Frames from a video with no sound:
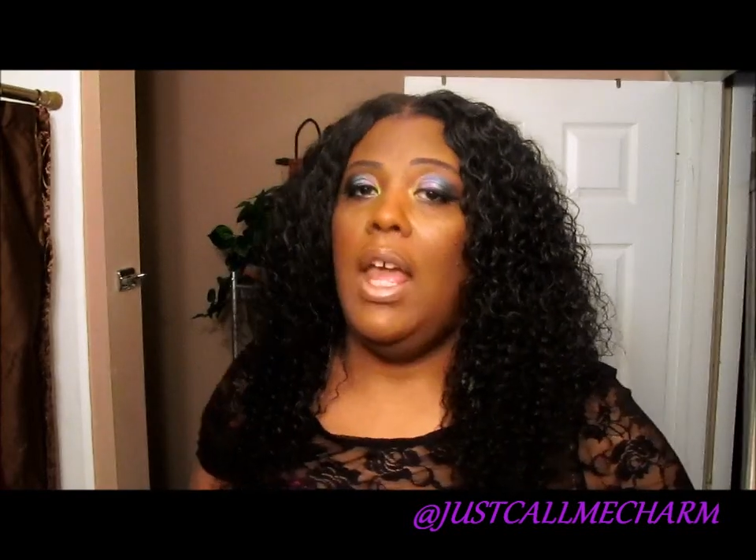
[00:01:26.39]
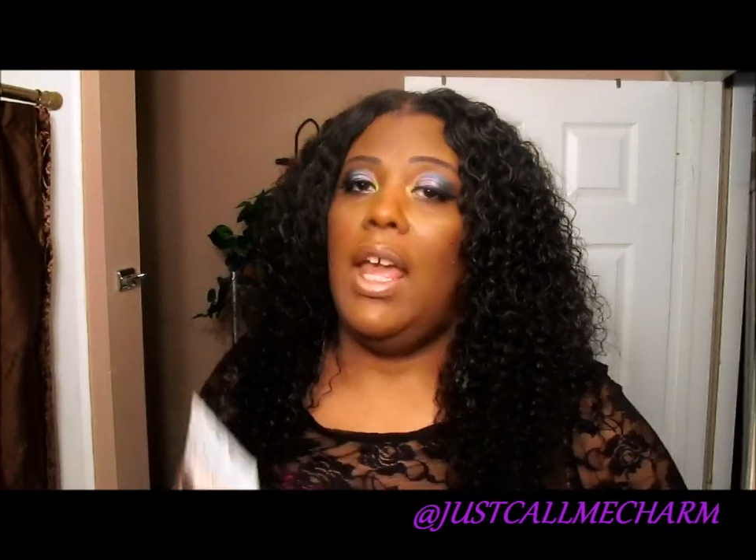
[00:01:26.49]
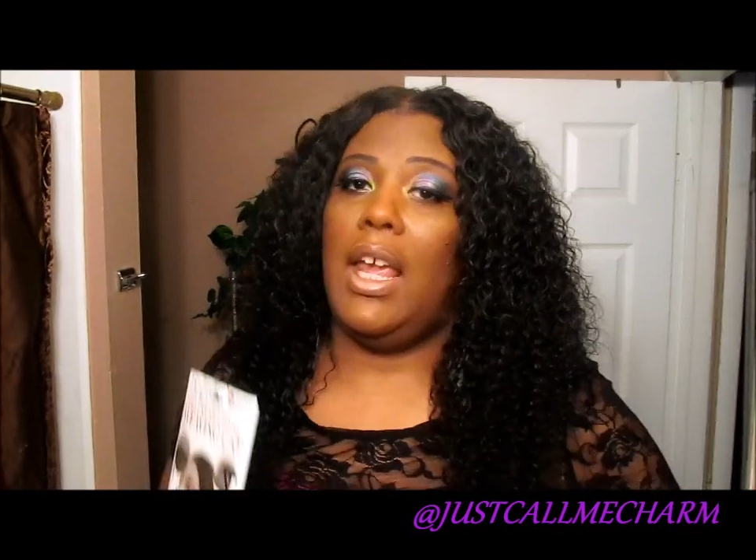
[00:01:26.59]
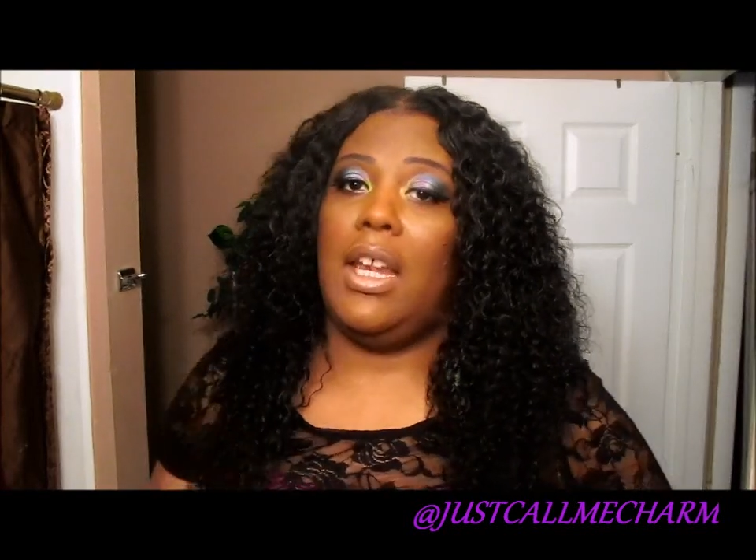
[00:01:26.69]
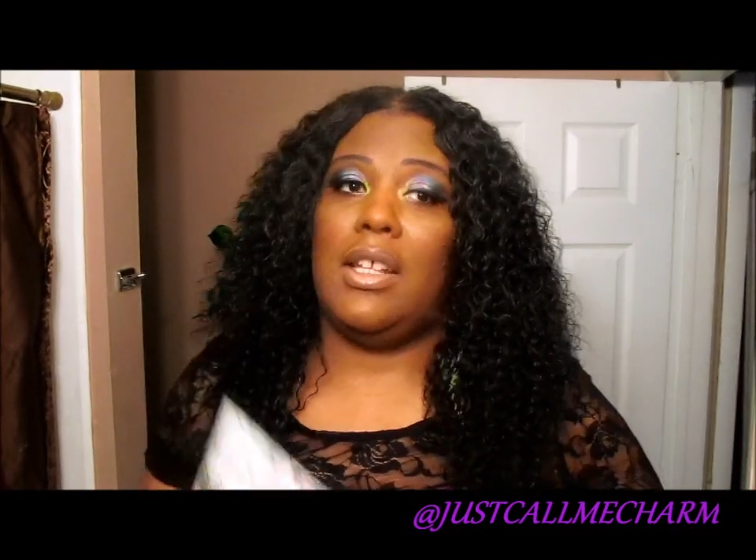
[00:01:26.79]

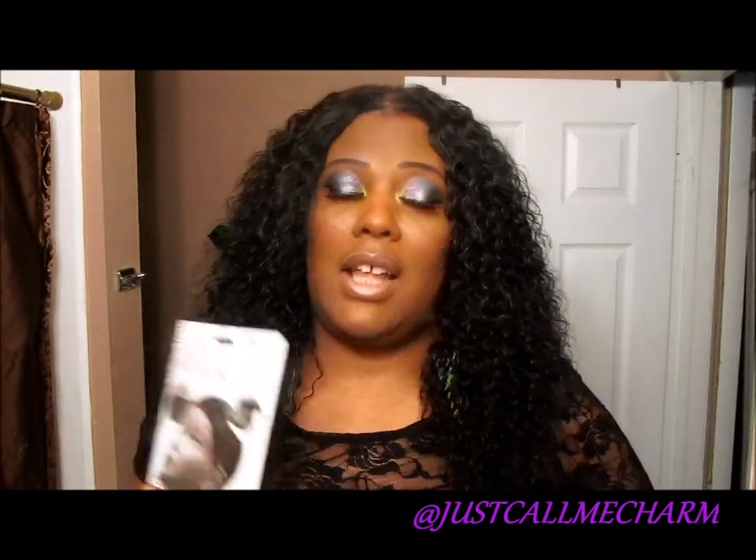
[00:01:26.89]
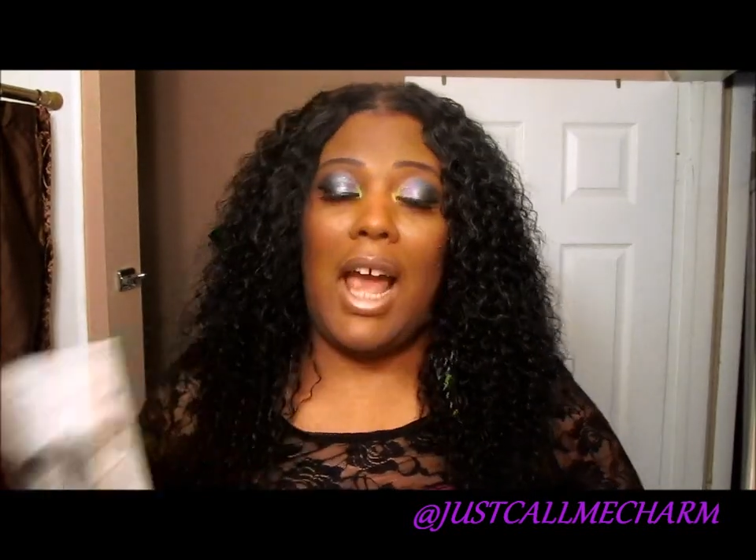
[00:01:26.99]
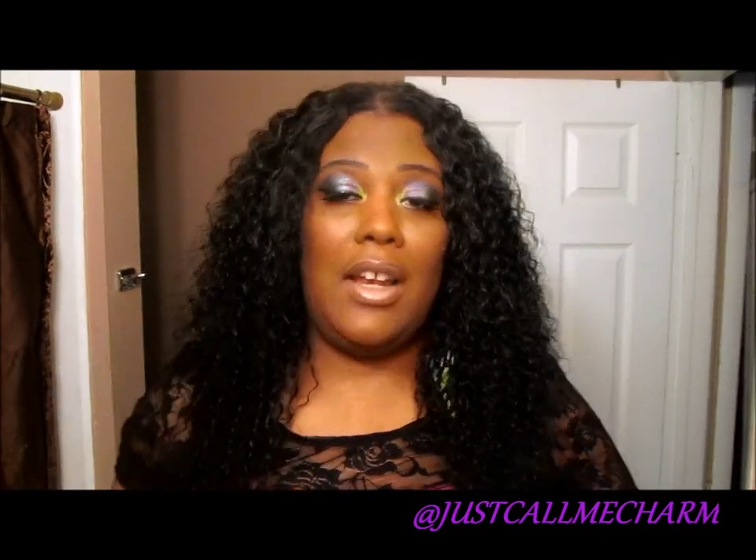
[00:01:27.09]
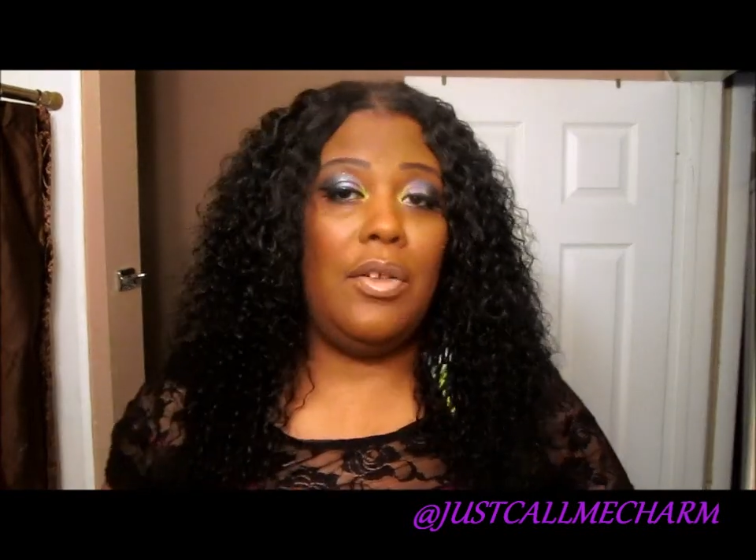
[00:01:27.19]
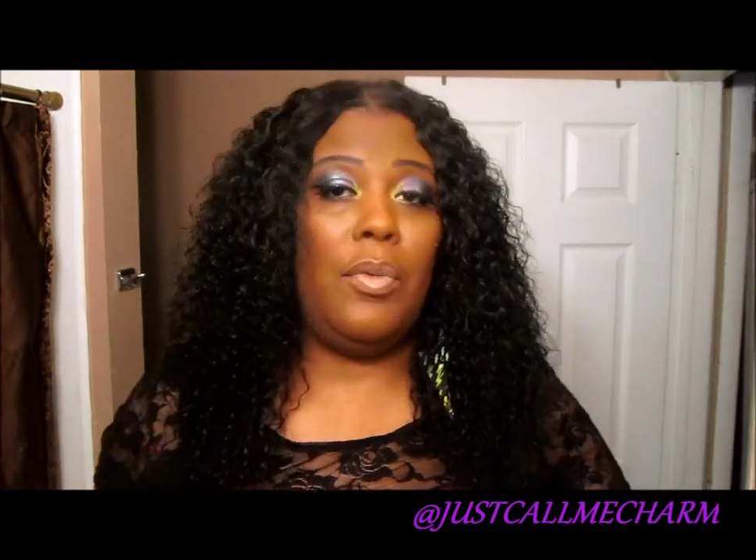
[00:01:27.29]
and it's
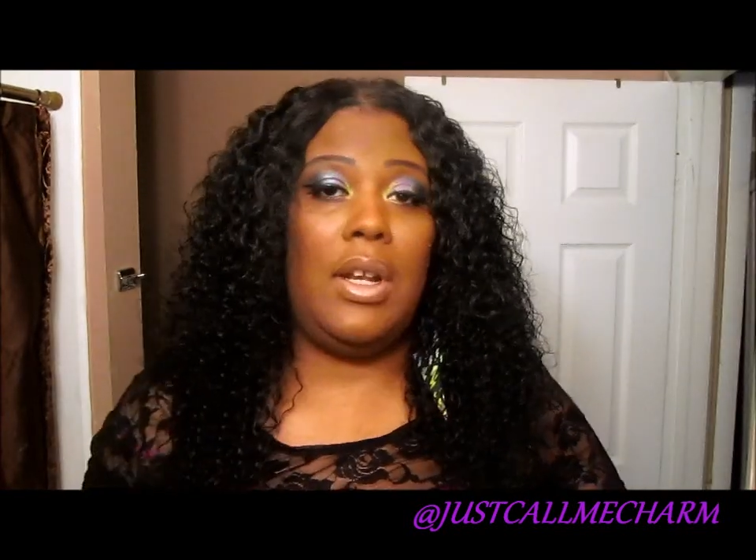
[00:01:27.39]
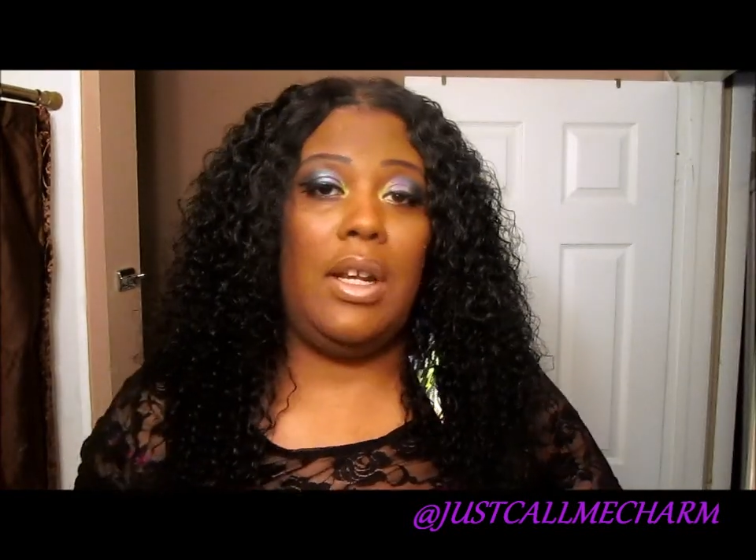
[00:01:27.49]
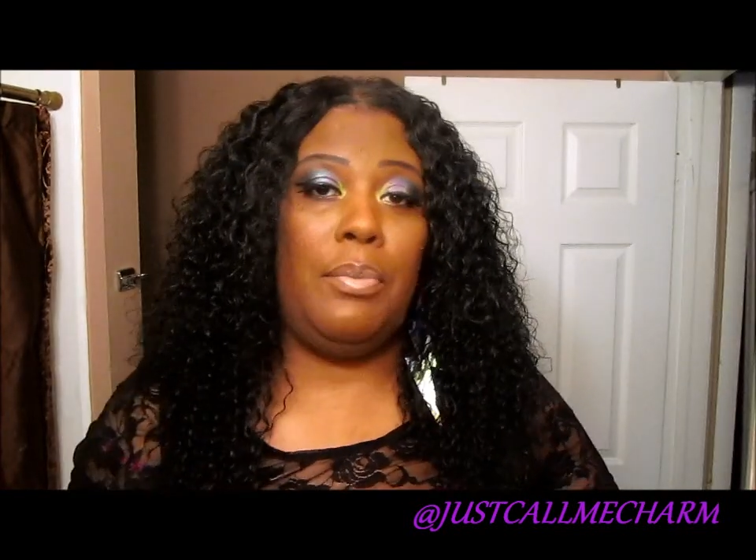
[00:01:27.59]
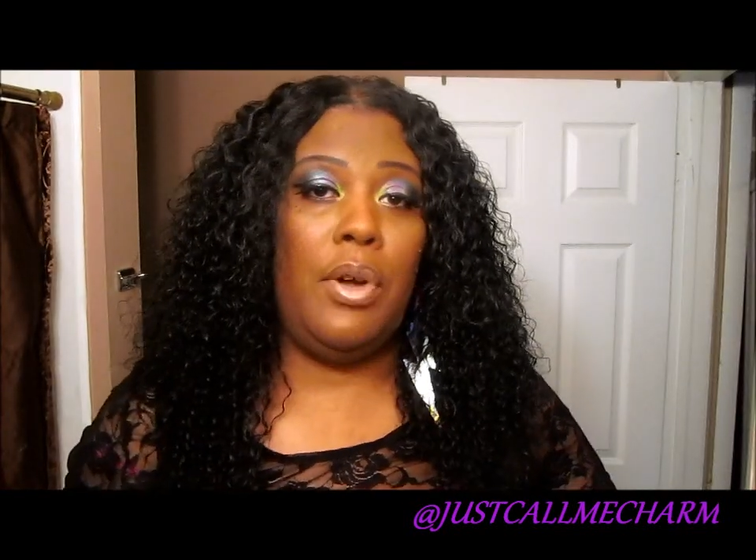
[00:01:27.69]
kind of the one that